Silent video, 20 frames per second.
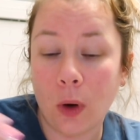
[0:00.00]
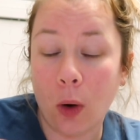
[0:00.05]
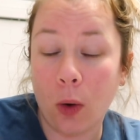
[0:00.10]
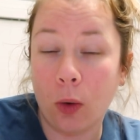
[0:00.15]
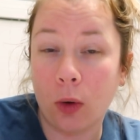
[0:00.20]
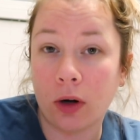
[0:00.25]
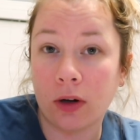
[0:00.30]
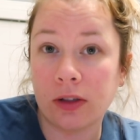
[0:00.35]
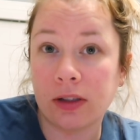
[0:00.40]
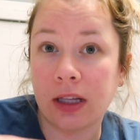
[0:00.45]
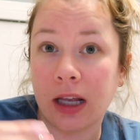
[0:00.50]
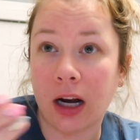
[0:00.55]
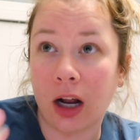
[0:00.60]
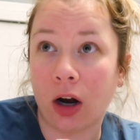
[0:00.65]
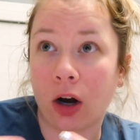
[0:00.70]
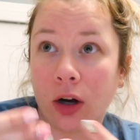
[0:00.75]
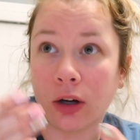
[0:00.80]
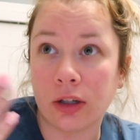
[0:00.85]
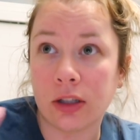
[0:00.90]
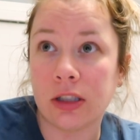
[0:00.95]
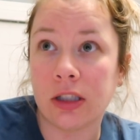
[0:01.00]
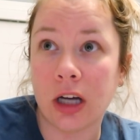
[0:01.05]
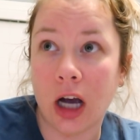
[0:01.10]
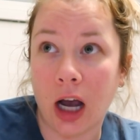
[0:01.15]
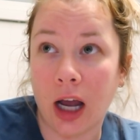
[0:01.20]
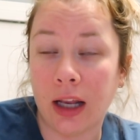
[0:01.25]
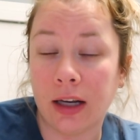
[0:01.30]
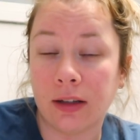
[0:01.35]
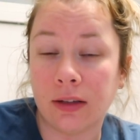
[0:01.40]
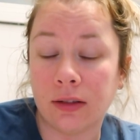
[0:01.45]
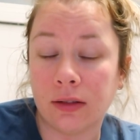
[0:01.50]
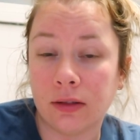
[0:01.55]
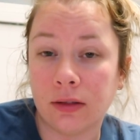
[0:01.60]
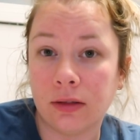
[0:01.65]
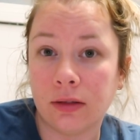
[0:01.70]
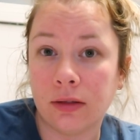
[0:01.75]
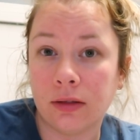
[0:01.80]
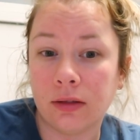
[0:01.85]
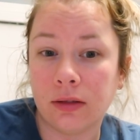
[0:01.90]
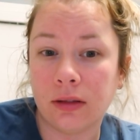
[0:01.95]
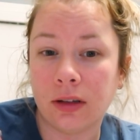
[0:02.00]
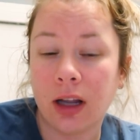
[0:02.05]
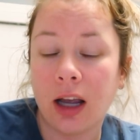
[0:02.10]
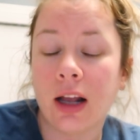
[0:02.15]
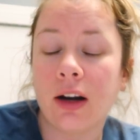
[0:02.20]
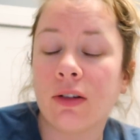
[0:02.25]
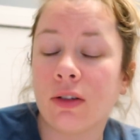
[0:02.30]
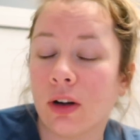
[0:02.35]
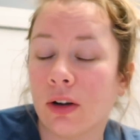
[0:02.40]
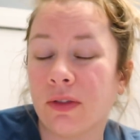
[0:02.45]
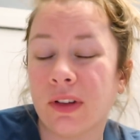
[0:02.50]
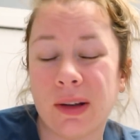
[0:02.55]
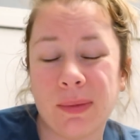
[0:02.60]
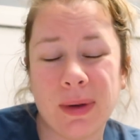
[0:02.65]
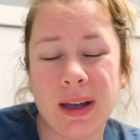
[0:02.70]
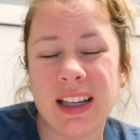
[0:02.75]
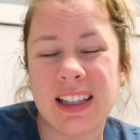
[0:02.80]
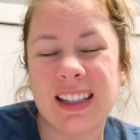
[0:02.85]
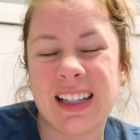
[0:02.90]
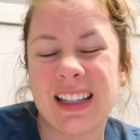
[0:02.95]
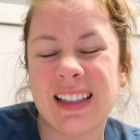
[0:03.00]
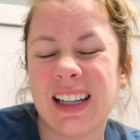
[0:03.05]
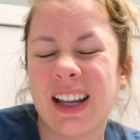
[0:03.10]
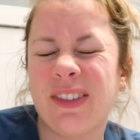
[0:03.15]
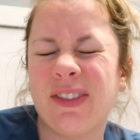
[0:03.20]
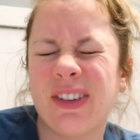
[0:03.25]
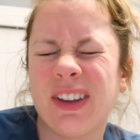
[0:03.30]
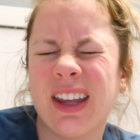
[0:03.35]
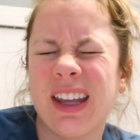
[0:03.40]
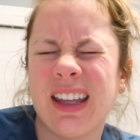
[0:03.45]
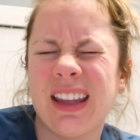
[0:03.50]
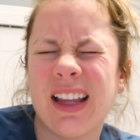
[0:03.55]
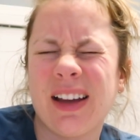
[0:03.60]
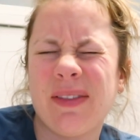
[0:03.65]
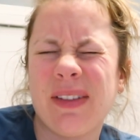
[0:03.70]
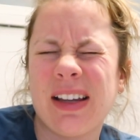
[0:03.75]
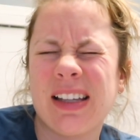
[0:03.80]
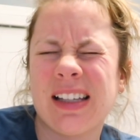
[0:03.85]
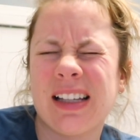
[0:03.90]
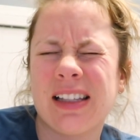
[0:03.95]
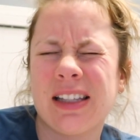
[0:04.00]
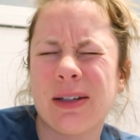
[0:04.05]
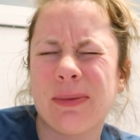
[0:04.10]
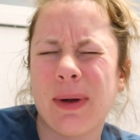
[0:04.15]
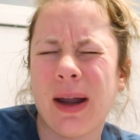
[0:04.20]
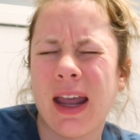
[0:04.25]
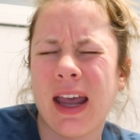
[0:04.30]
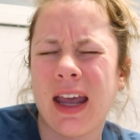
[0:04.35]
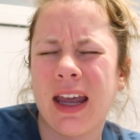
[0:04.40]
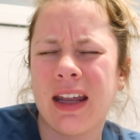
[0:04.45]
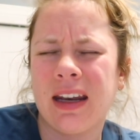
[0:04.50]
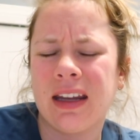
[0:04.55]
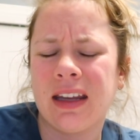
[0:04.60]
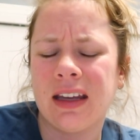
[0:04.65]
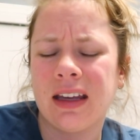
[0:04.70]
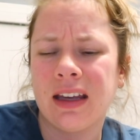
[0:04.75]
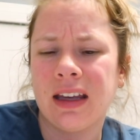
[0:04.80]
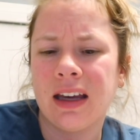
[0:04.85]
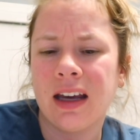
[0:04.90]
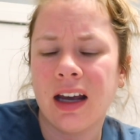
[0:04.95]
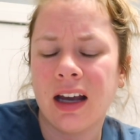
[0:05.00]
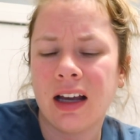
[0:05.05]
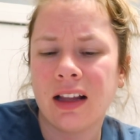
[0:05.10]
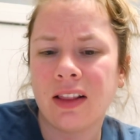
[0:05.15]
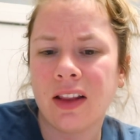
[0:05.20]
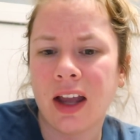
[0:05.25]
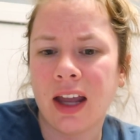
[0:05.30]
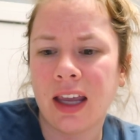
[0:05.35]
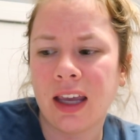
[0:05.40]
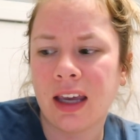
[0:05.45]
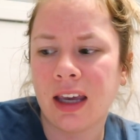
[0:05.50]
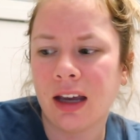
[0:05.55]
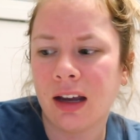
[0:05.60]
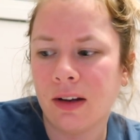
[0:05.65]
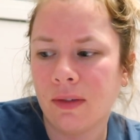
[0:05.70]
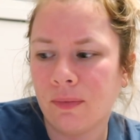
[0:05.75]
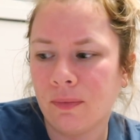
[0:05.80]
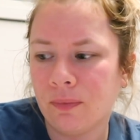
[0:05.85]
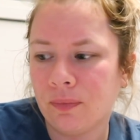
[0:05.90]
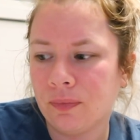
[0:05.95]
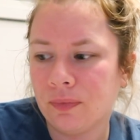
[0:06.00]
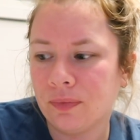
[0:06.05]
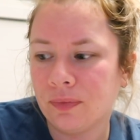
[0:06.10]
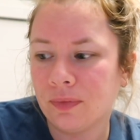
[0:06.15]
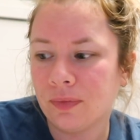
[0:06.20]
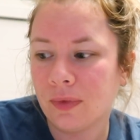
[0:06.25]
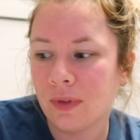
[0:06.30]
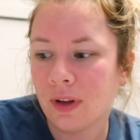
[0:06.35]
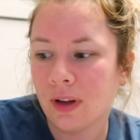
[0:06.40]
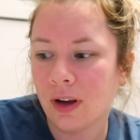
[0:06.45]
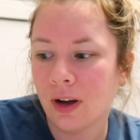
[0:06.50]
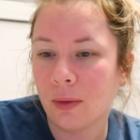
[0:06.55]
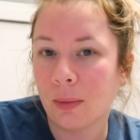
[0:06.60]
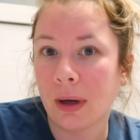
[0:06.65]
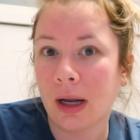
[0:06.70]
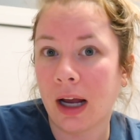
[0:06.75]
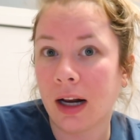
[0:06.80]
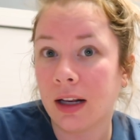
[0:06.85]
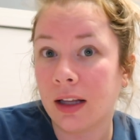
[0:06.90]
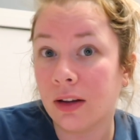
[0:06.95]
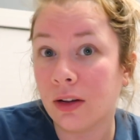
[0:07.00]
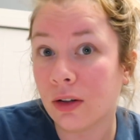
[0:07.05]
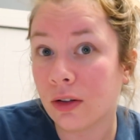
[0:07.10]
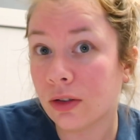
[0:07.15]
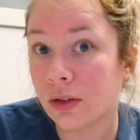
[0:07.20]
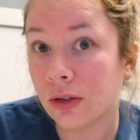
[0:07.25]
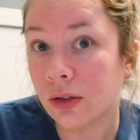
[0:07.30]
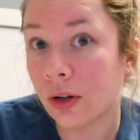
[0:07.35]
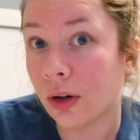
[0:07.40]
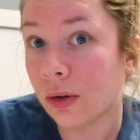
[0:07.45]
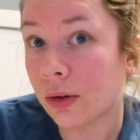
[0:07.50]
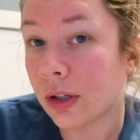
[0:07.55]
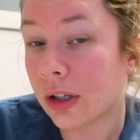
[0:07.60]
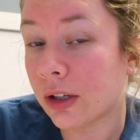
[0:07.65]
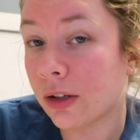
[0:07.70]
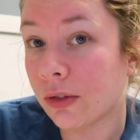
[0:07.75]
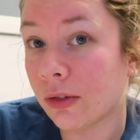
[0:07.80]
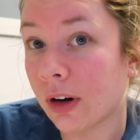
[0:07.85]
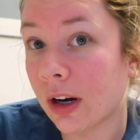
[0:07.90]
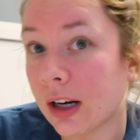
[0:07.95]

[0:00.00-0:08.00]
orders that aren't done. I don't know if that makes sense. I feel like that makes sense in my head. Like, oh my God, he looks so cute